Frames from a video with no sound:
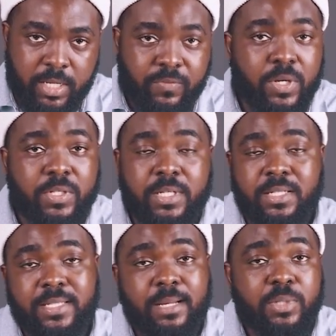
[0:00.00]
If there's an
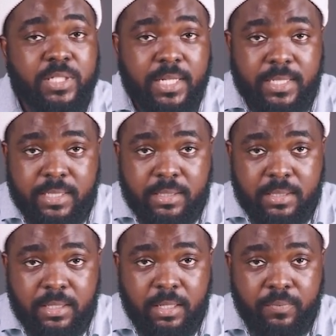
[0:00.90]
established
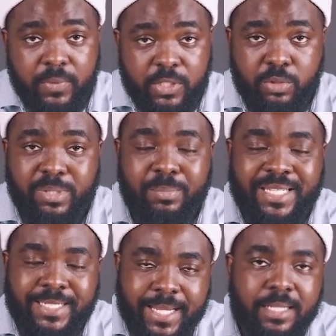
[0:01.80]
identity, it should be
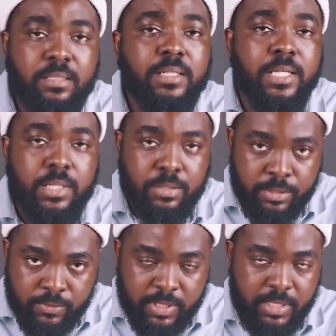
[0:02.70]
maintained in the
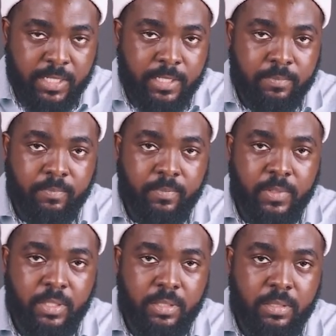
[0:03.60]
new design.
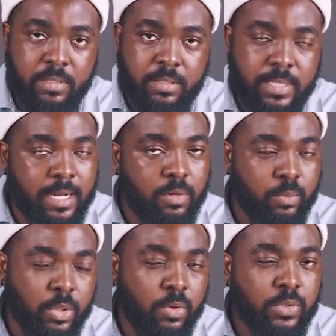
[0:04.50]
Now,
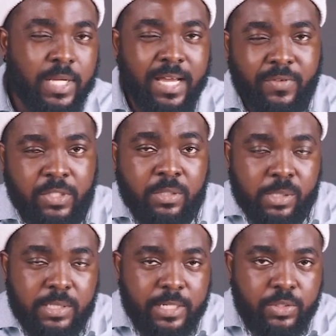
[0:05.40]
we also have
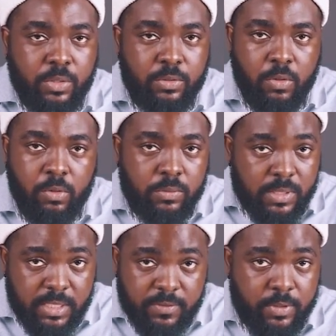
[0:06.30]
another section called
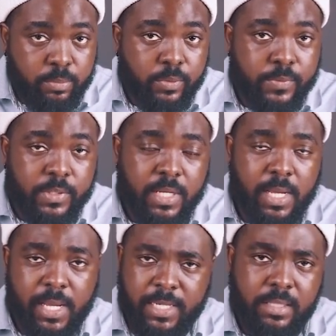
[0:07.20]
deliverables.
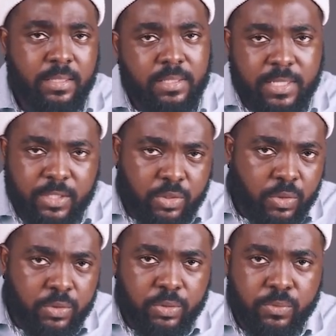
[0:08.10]
And in this
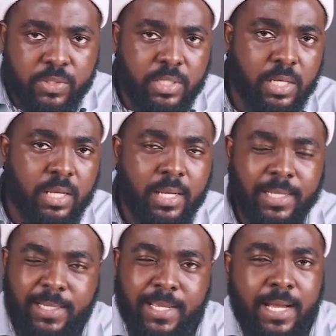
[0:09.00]
section, you will see
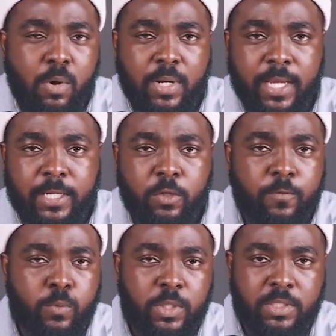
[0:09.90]
a clear outline
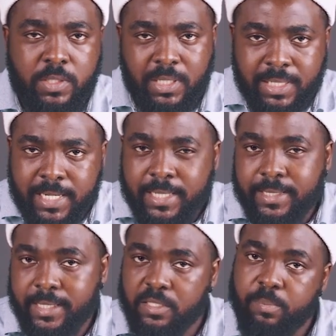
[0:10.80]
of what the
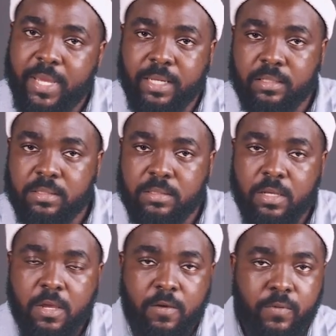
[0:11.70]
client expects.
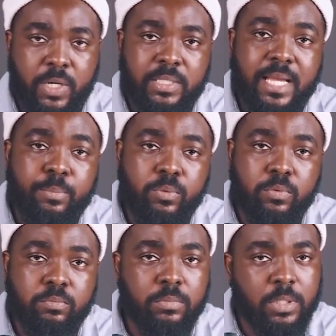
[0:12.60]
For
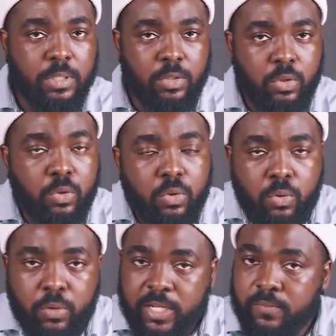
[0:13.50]
example,
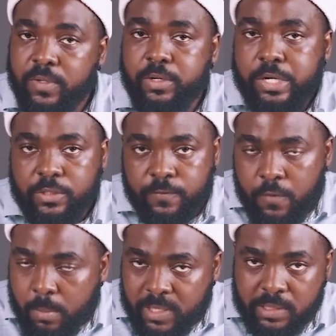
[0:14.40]
logo in various
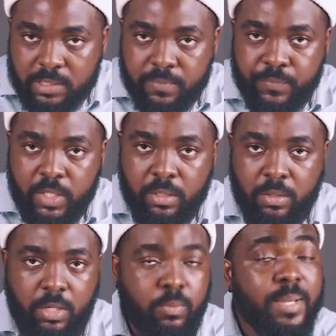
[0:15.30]
formats,
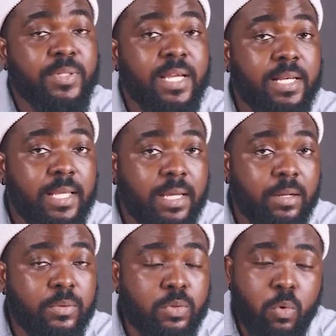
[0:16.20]
a website
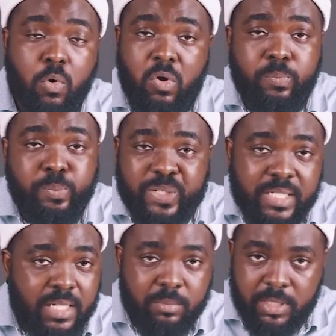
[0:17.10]
layout, or
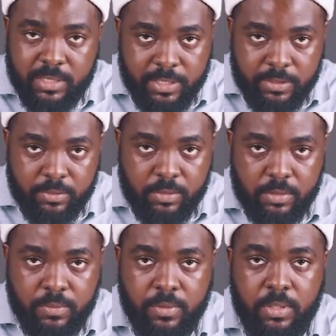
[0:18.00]
printed
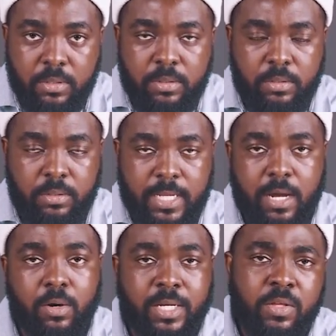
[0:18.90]
materials.
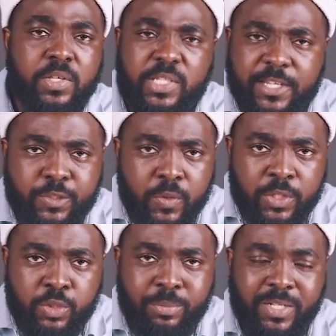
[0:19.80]
Now, another section
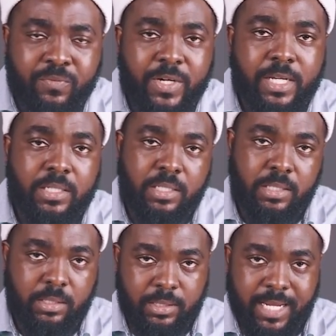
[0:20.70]
that you might find
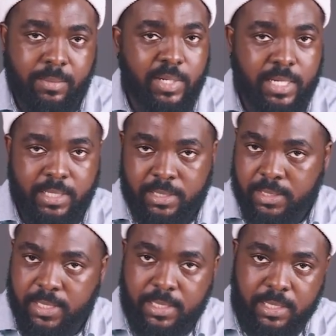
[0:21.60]
is timeline
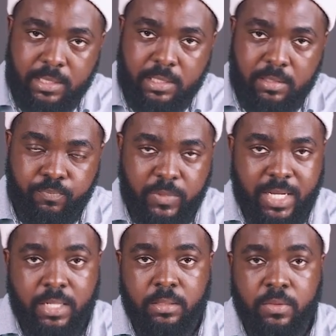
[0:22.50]
and deadlines,
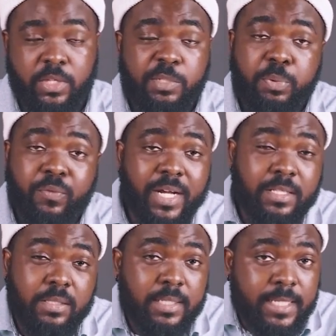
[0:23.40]
and this
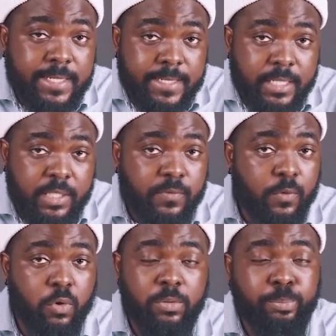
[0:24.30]
provides the key dates
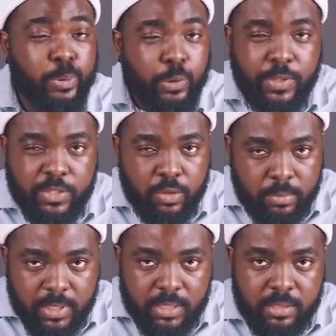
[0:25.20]
for progress
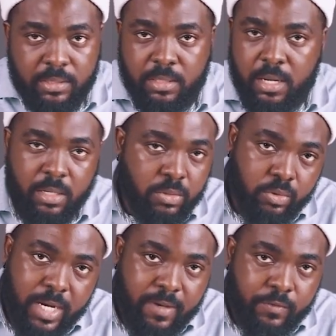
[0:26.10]
updates,
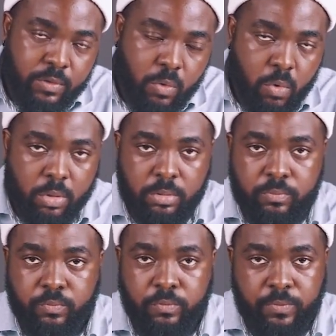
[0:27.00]
drafts, or
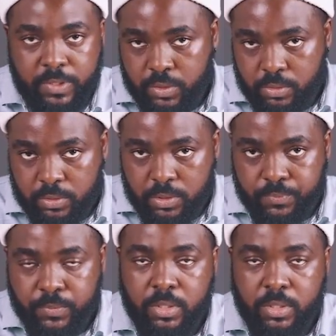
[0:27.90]
revisions.